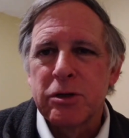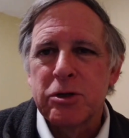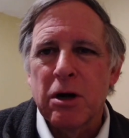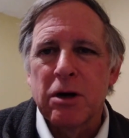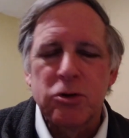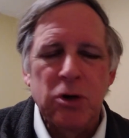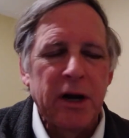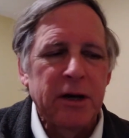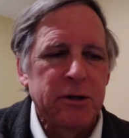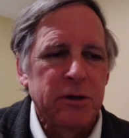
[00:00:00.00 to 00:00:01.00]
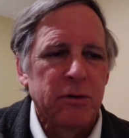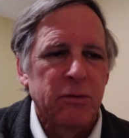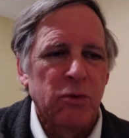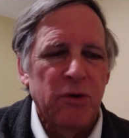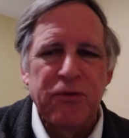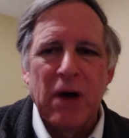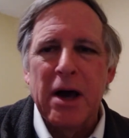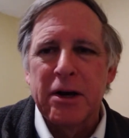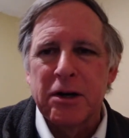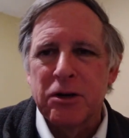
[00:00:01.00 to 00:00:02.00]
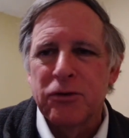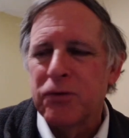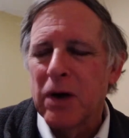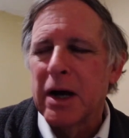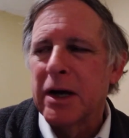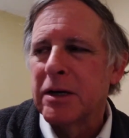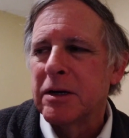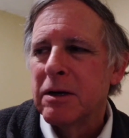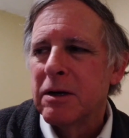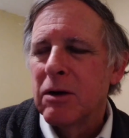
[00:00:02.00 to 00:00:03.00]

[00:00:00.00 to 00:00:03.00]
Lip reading: to start trying to refine and confine